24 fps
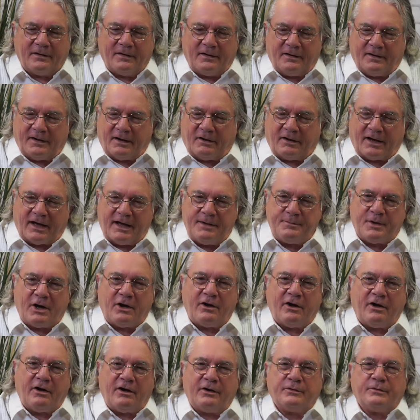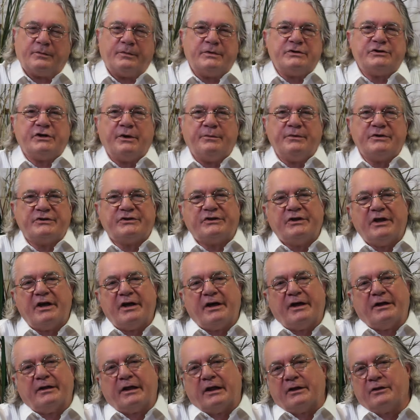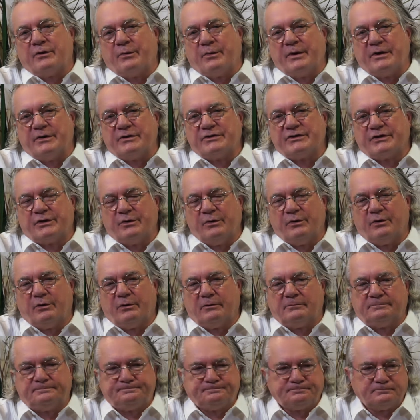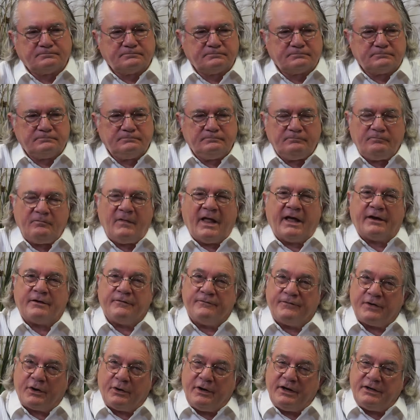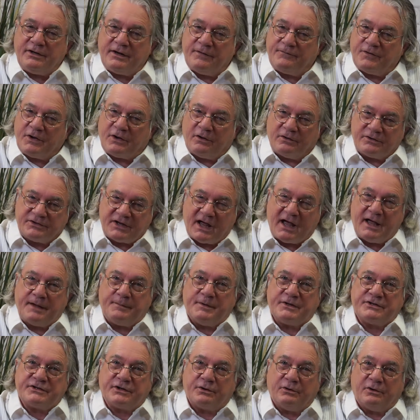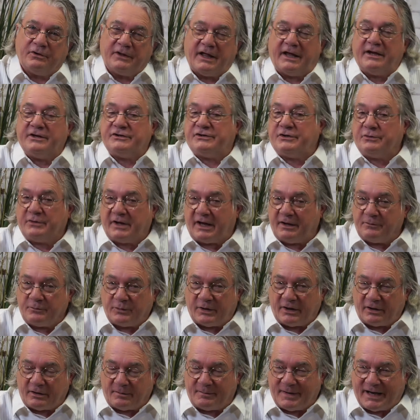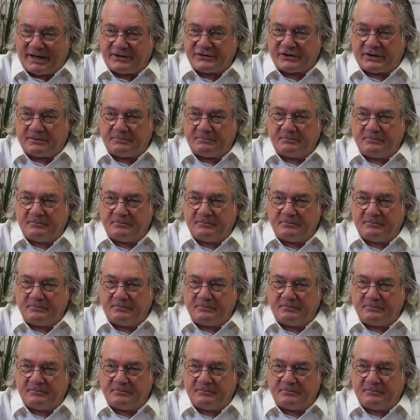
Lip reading: Now, Ima Hogg, when she was young and going to school, had a very difficult time in school, as you can well imagine.